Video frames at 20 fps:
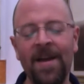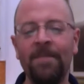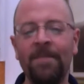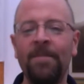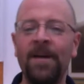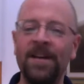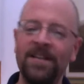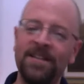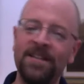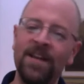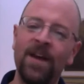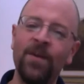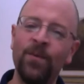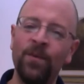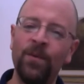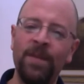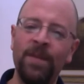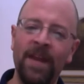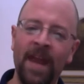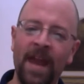my son will
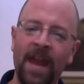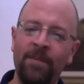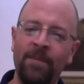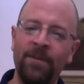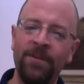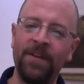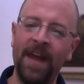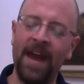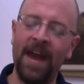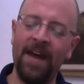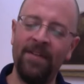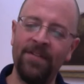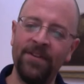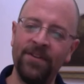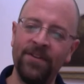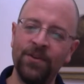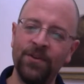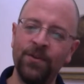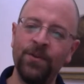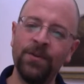be able to have the
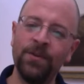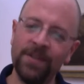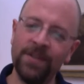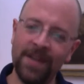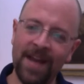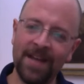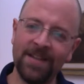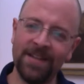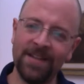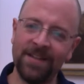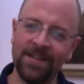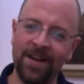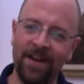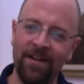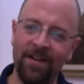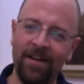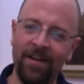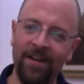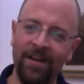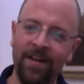tools necessary